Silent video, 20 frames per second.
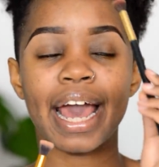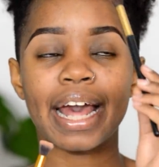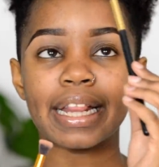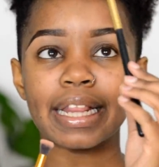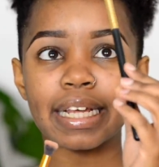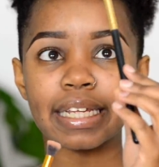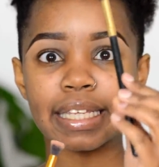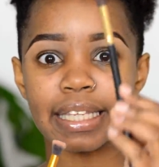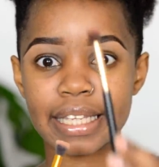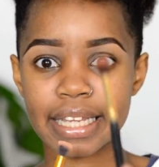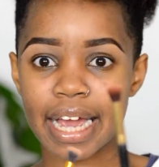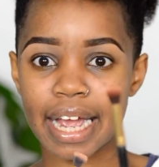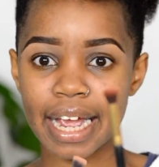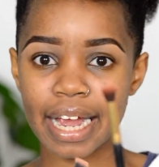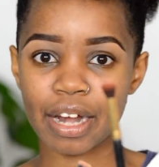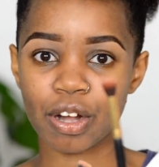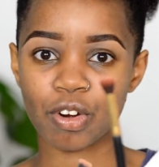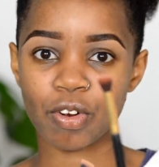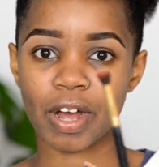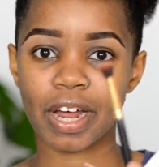and the
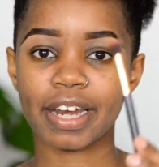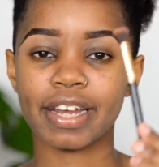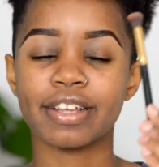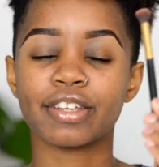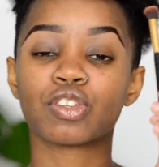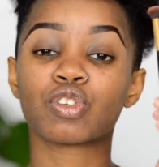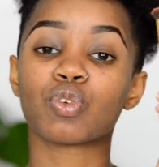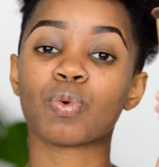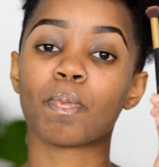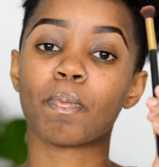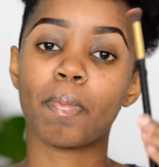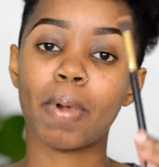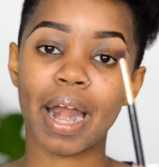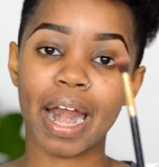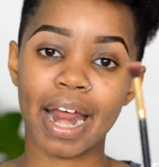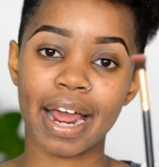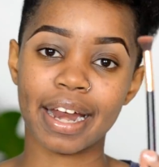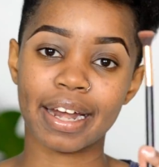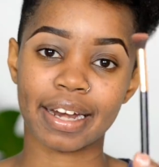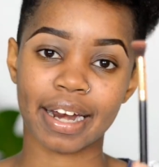second one is to
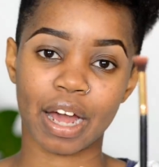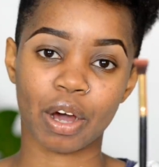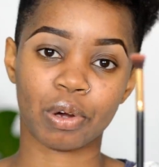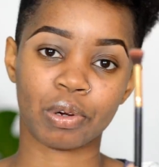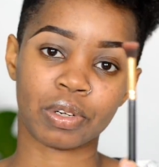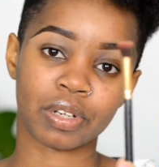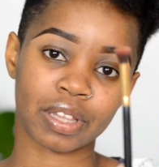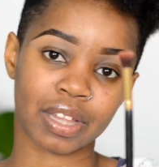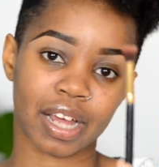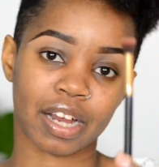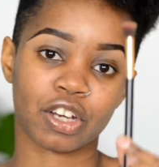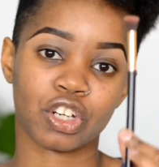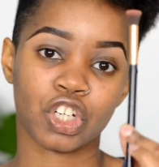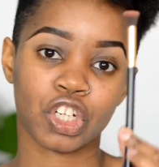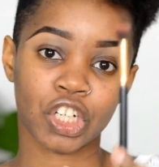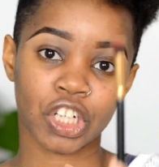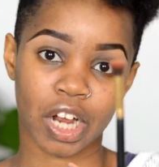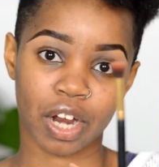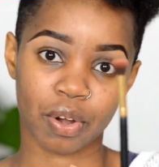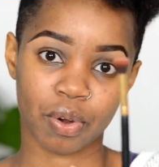blend out that
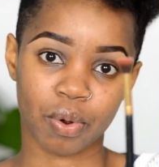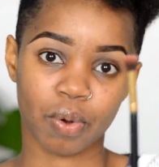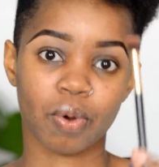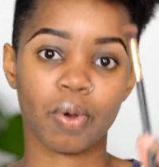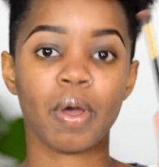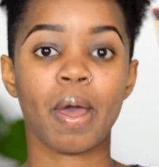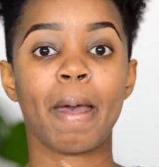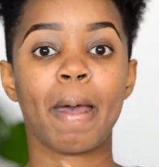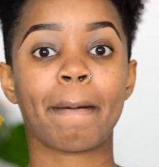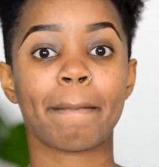shadow.